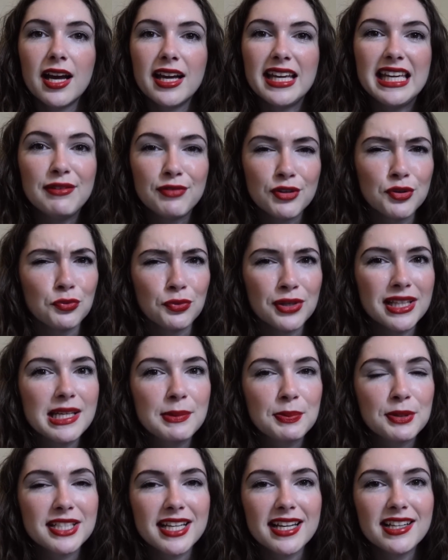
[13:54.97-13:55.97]
Even really
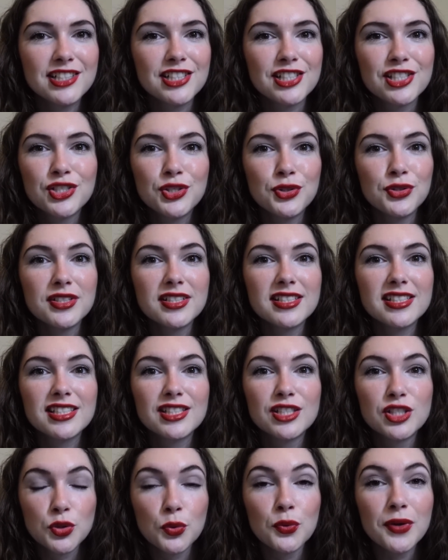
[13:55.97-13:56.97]
pretentious students
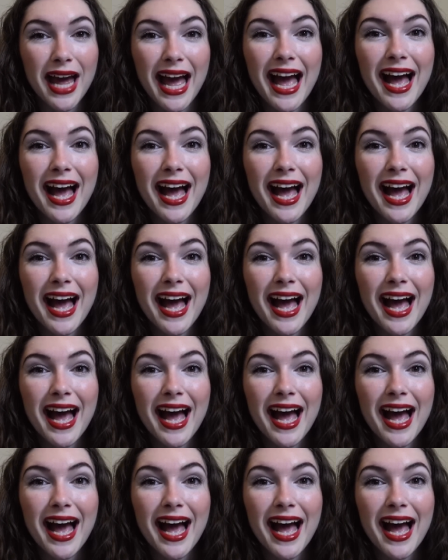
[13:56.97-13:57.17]
don't